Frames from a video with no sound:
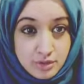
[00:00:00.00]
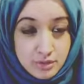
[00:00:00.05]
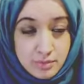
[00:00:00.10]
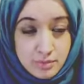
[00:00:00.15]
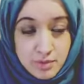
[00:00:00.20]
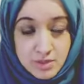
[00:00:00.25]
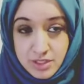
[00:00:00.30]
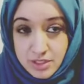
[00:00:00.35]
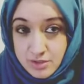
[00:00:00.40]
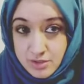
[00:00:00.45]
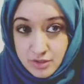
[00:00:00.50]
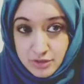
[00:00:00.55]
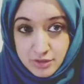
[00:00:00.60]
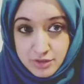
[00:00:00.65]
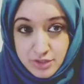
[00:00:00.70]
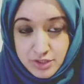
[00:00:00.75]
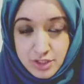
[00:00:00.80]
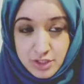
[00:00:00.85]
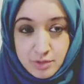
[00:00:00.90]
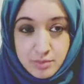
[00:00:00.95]
I'm not saying it's not good
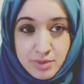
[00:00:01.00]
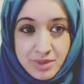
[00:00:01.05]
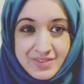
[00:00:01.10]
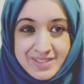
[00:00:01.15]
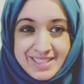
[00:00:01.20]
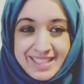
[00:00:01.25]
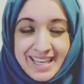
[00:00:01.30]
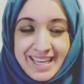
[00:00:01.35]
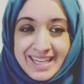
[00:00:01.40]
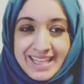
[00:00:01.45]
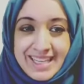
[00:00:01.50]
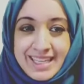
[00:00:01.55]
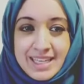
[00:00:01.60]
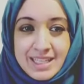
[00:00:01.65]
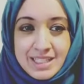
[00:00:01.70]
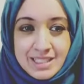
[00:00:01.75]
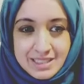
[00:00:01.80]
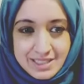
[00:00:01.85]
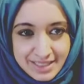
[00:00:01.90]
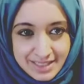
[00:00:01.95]
to do, but if it's in
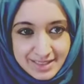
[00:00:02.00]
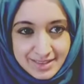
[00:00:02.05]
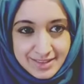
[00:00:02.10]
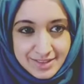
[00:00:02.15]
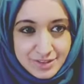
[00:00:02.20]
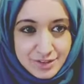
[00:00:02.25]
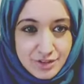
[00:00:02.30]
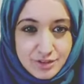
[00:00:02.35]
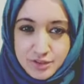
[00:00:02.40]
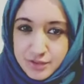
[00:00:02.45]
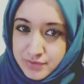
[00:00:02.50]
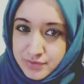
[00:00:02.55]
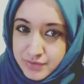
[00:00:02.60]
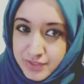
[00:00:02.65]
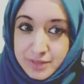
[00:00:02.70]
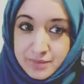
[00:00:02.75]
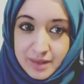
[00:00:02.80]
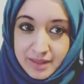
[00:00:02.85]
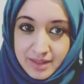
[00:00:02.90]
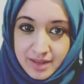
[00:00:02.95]
guilt, it's not good for
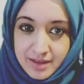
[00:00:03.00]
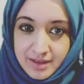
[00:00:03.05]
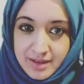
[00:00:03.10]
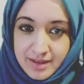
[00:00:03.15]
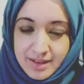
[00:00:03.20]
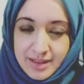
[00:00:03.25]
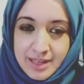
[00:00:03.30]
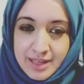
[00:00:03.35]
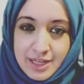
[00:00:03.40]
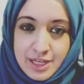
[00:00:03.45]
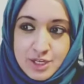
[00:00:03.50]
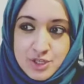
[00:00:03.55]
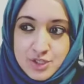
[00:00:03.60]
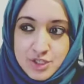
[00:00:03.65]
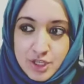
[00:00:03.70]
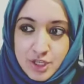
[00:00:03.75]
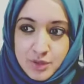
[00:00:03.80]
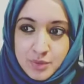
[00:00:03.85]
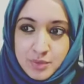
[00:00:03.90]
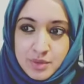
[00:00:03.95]
you either.
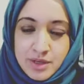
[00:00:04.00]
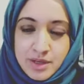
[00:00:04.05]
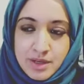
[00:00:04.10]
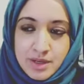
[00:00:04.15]
So,